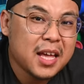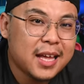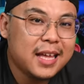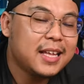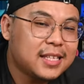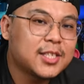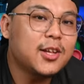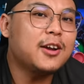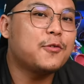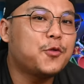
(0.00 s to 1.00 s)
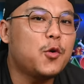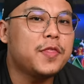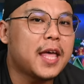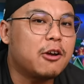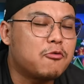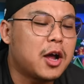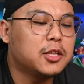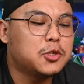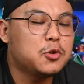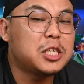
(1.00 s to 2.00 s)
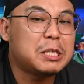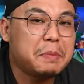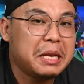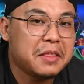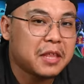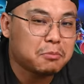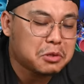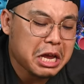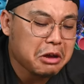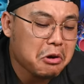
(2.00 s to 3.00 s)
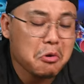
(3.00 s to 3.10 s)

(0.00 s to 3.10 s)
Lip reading: It's not a phone that grants you speedy thumbs, okay? You can